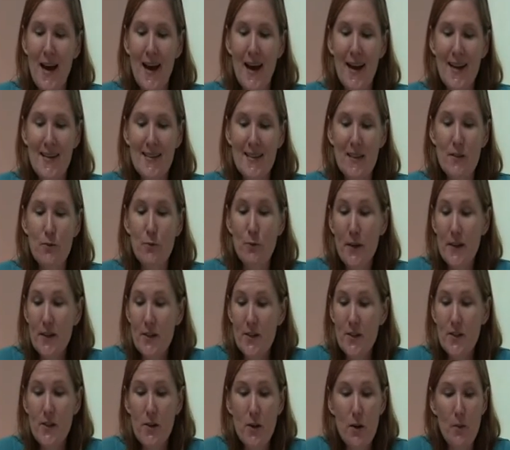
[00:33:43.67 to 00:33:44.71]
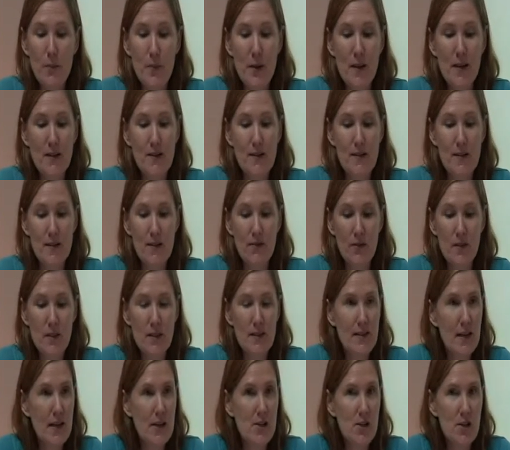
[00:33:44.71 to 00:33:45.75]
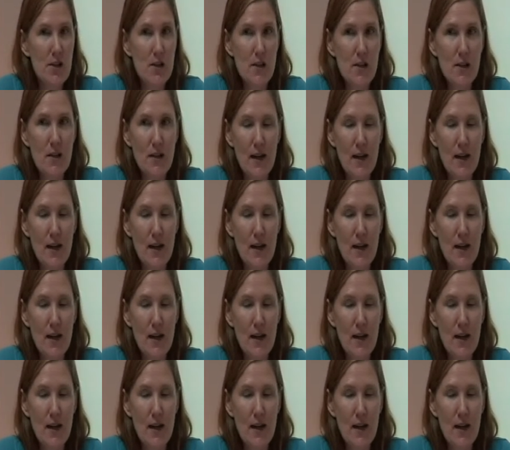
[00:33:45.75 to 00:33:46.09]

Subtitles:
has enriched European civilization